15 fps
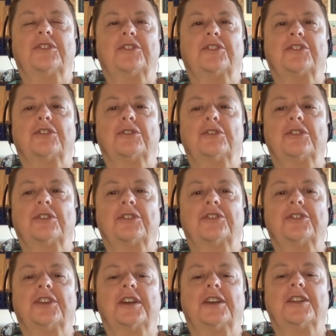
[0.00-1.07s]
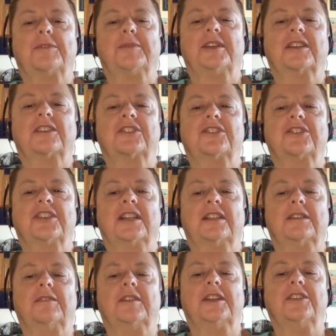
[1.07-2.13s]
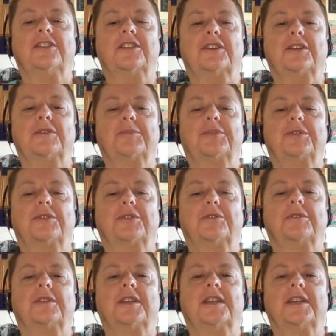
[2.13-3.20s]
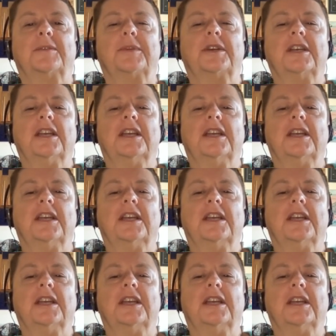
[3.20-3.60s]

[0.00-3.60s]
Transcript: social startup accelerator program